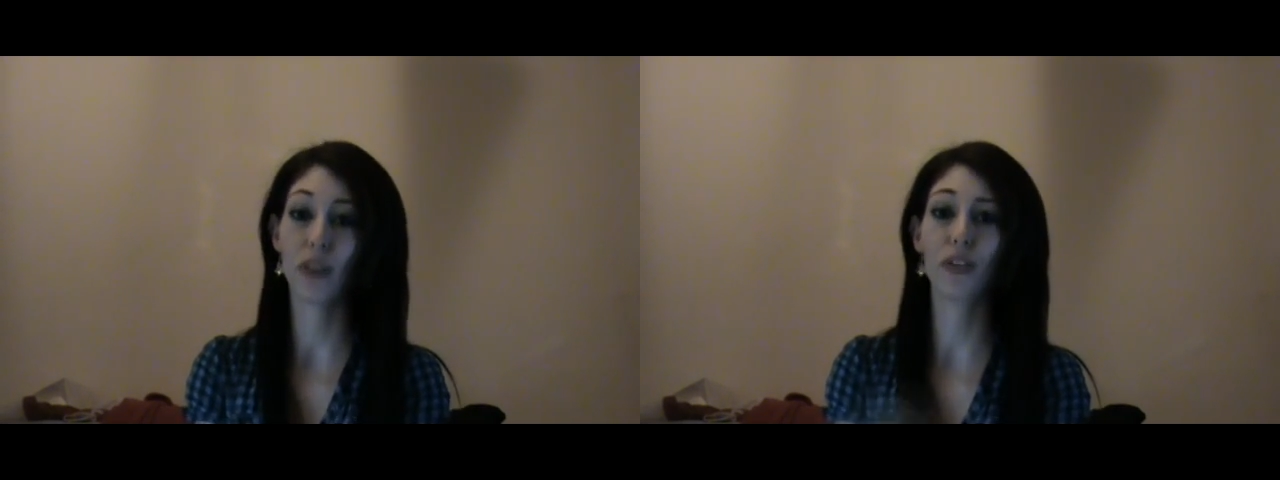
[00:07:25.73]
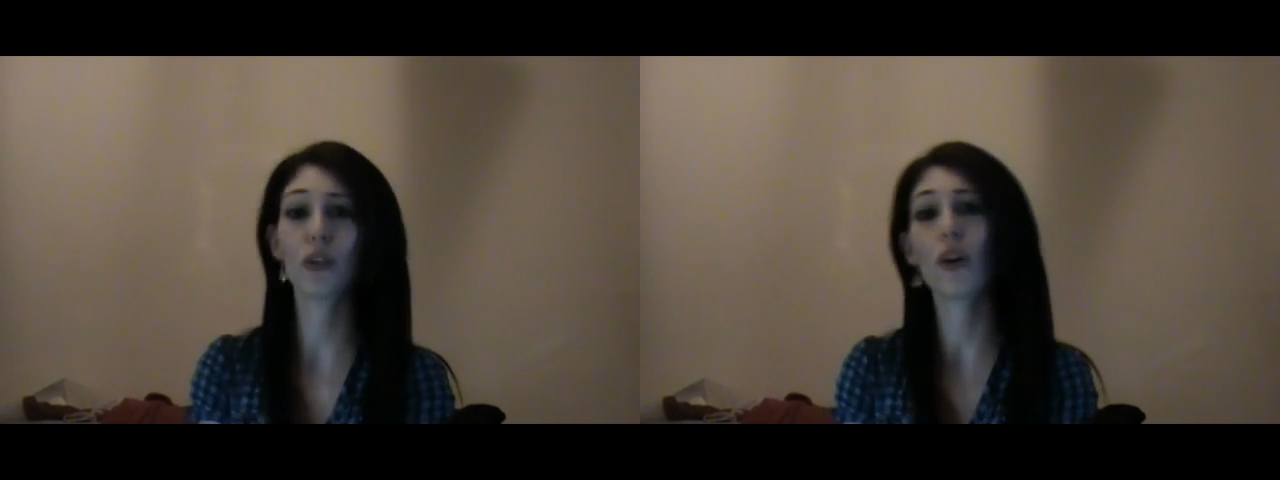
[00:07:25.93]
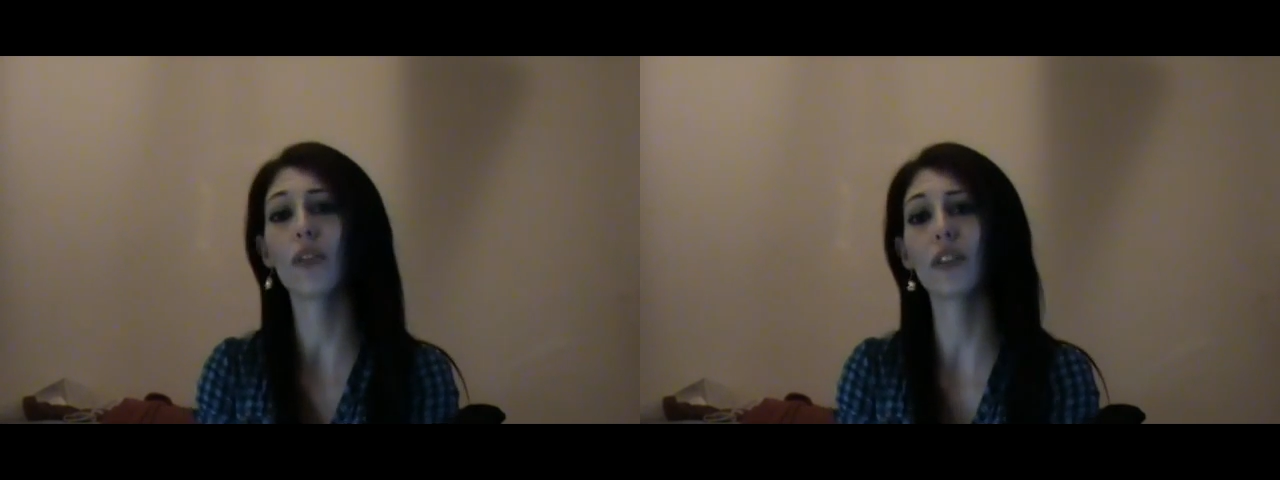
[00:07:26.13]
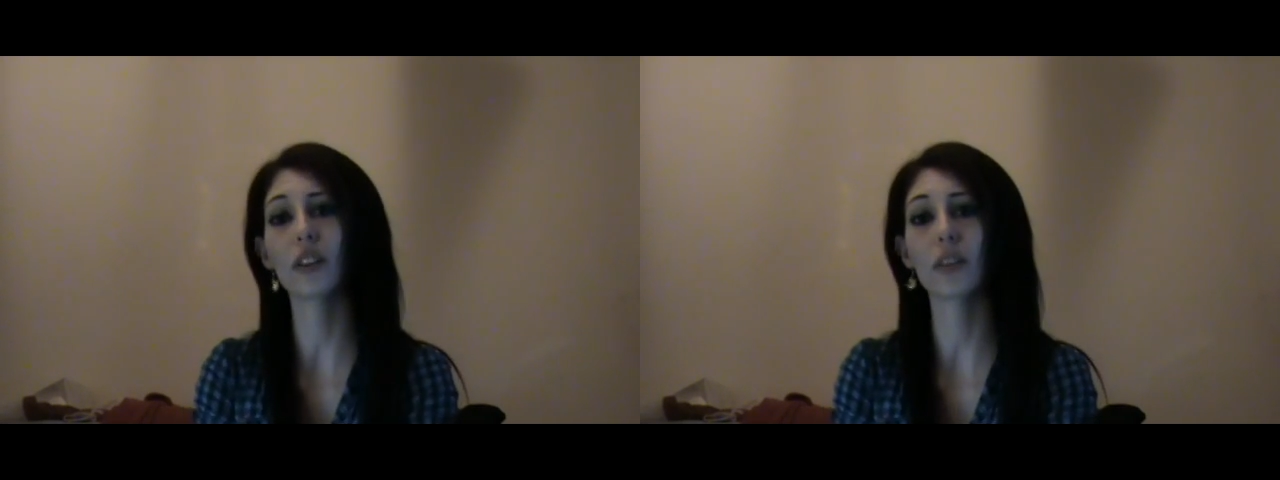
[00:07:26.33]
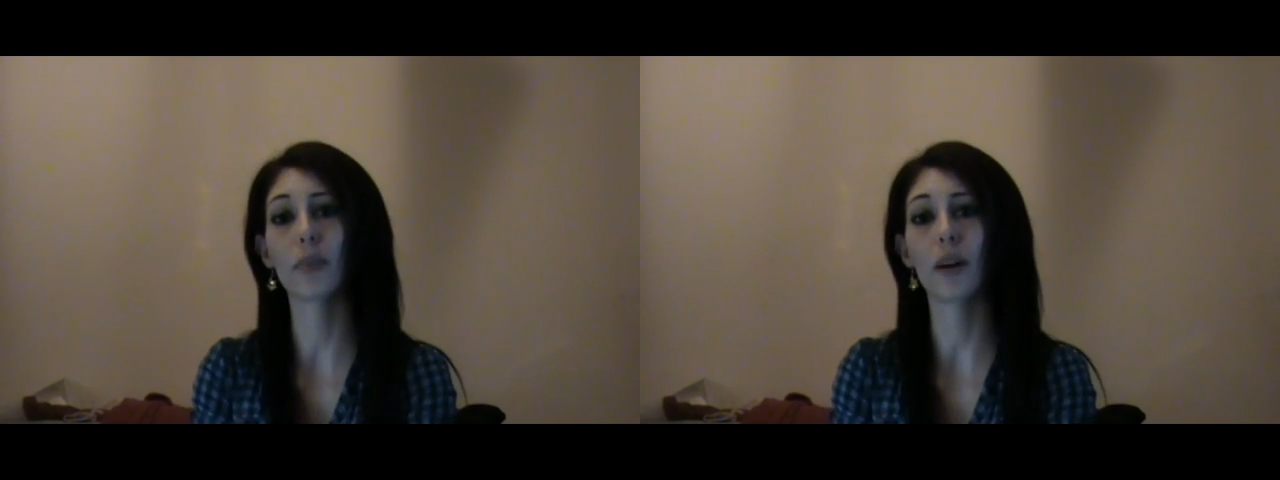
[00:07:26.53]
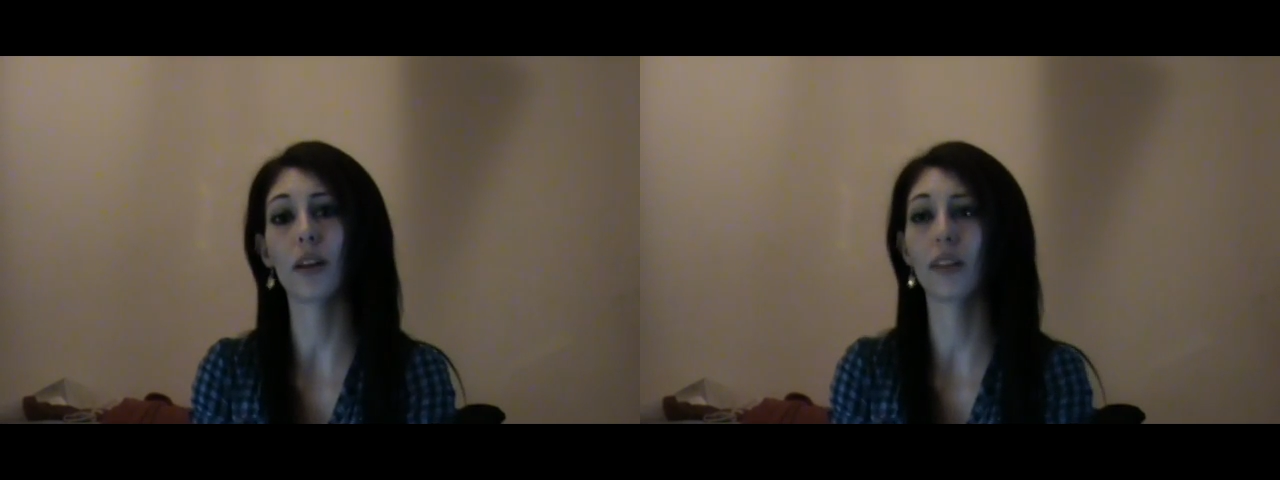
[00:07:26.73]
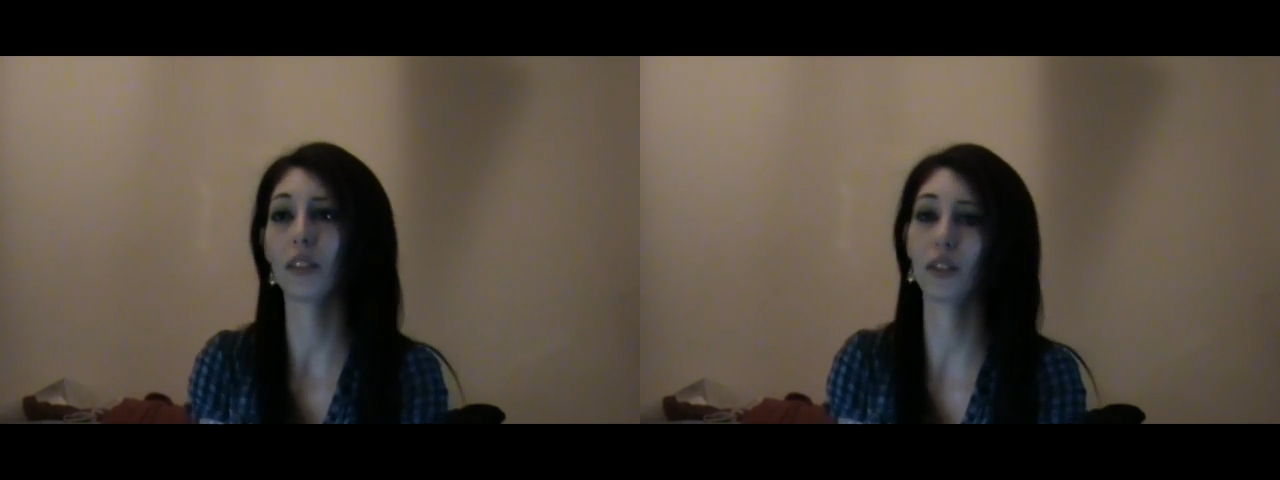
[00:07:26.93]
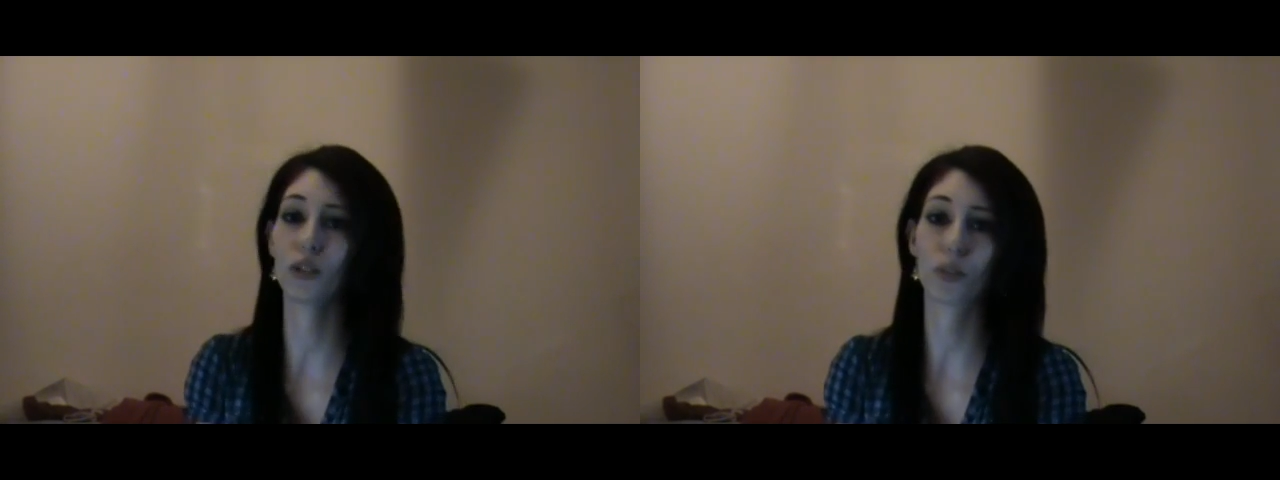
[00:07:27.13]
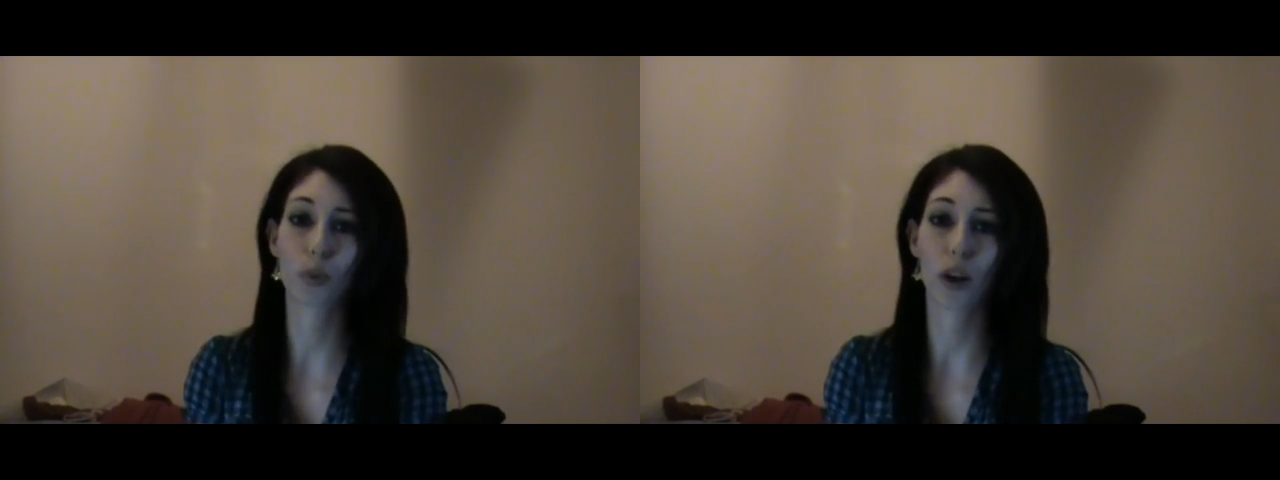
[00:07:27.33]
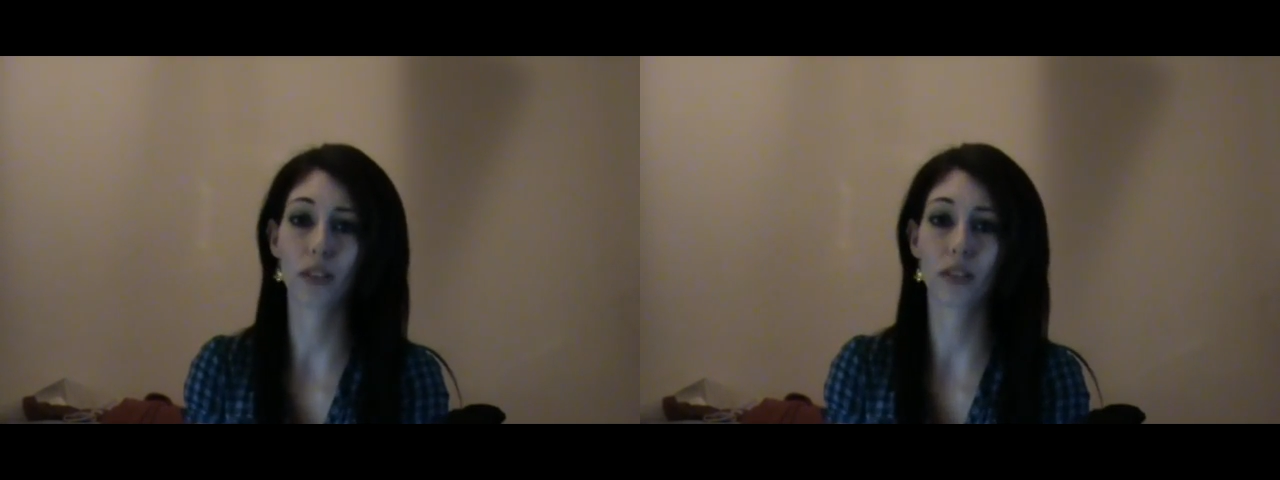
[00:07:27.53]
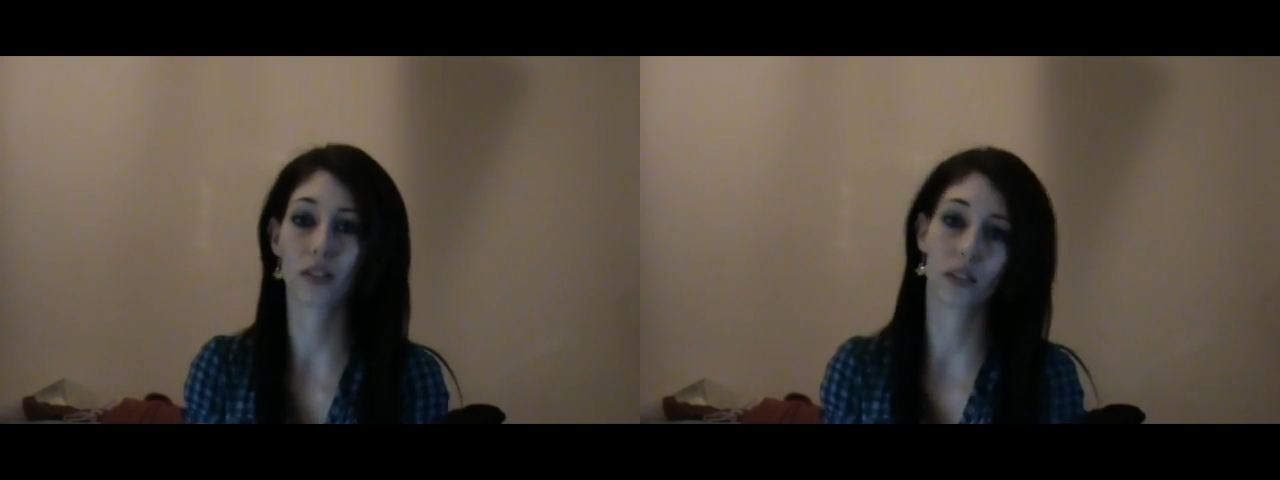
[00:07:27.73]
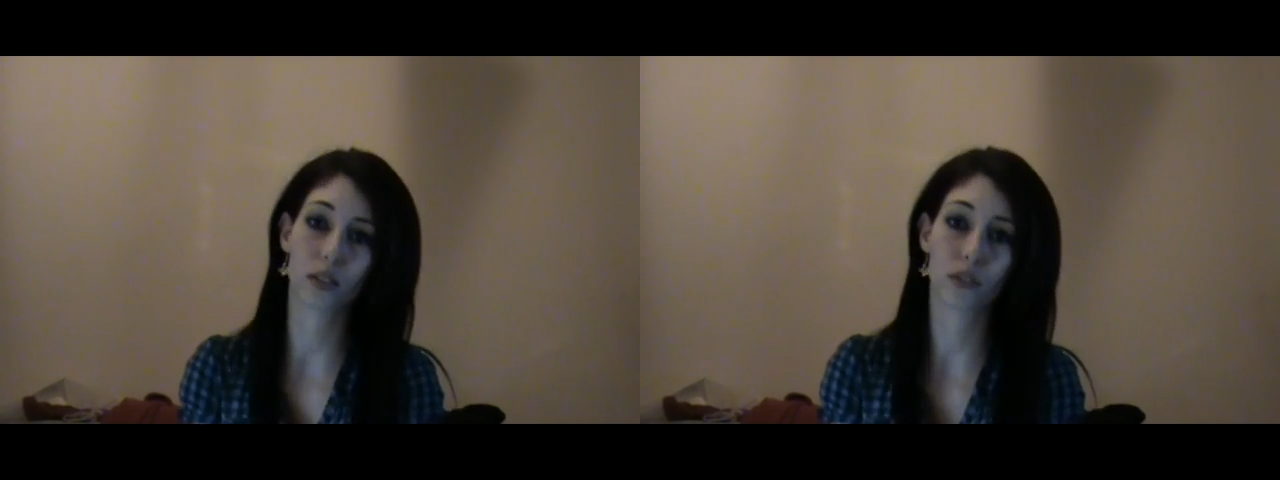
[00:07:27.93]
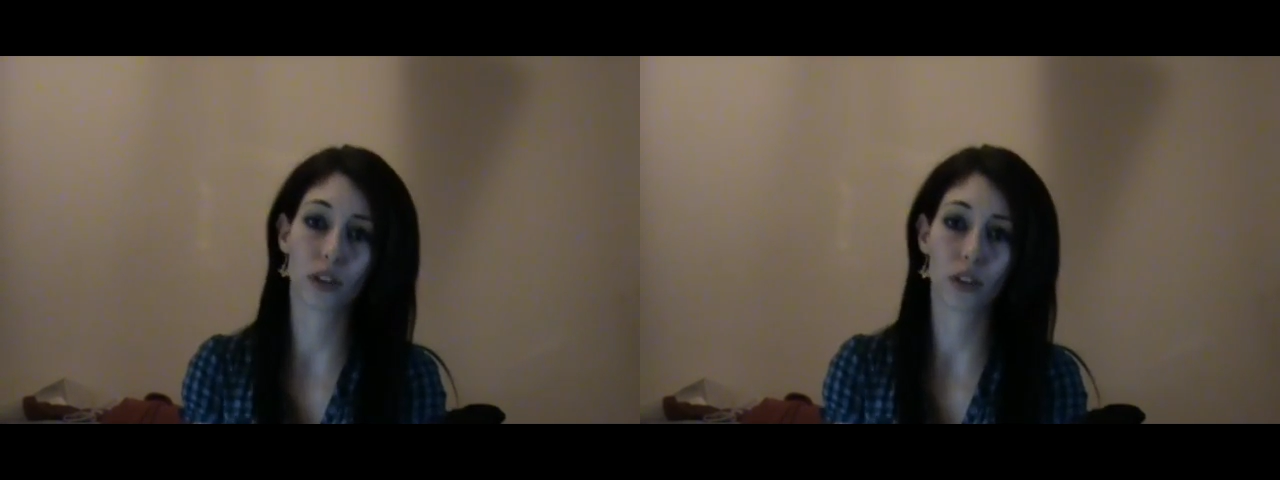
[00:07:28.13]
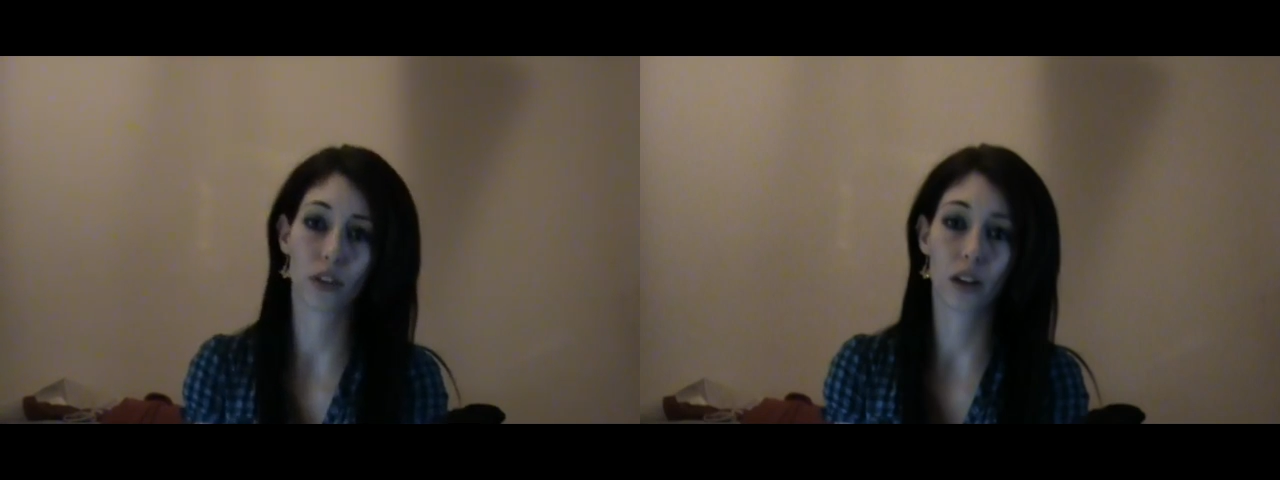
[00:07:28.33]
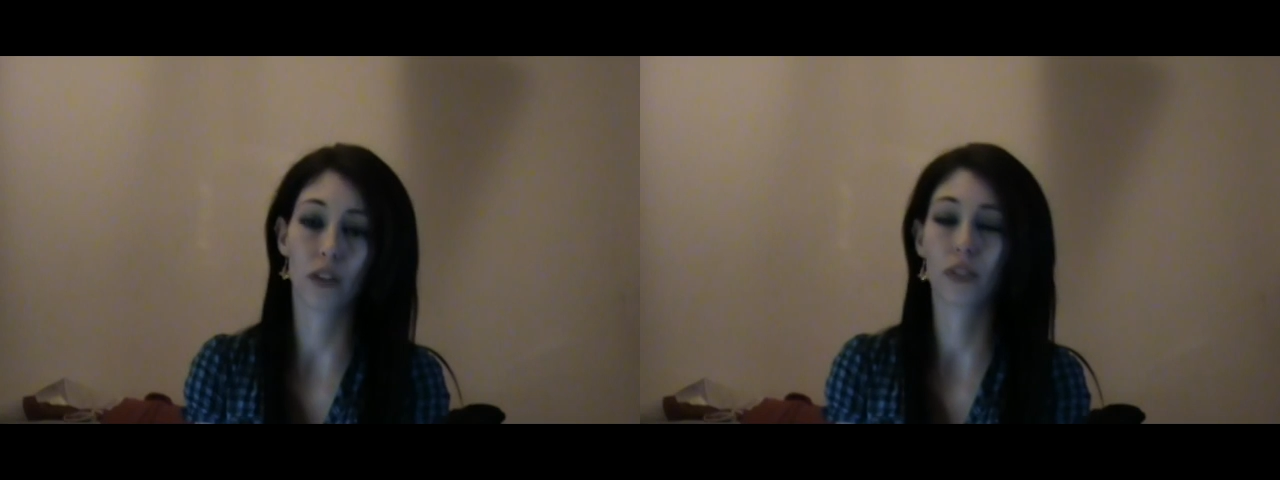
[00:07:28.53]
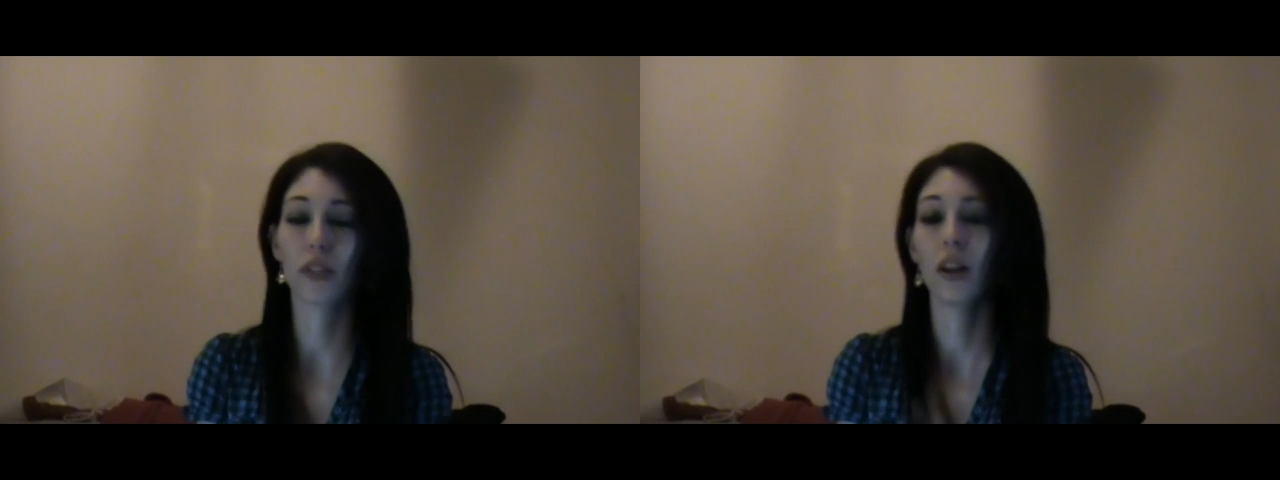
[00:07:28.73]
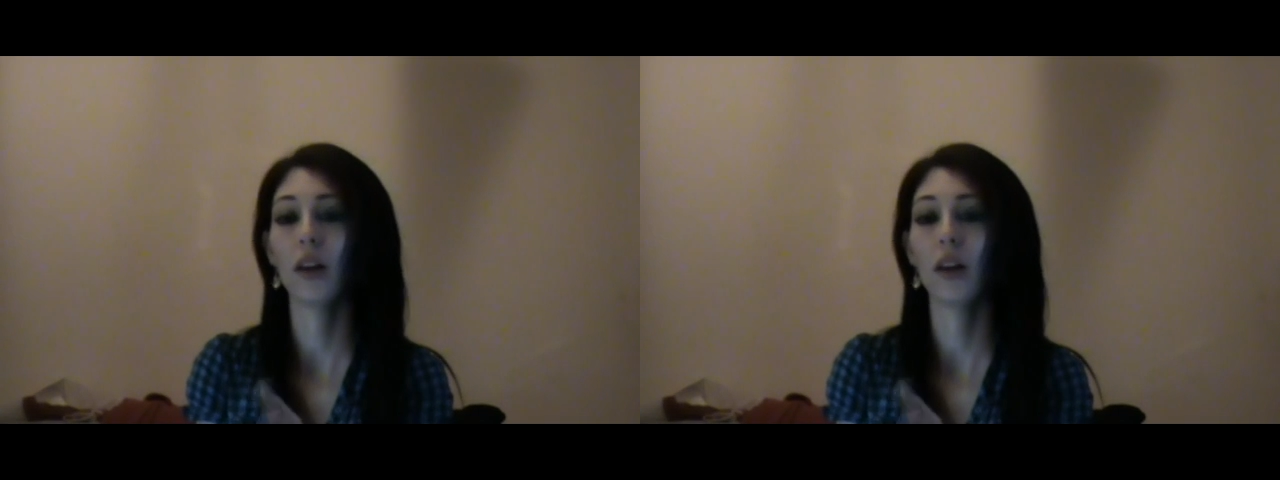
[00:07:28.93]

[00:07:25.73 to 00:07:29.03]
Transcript: If you're not a very good pilot, then you're just practicing, that's fair enough.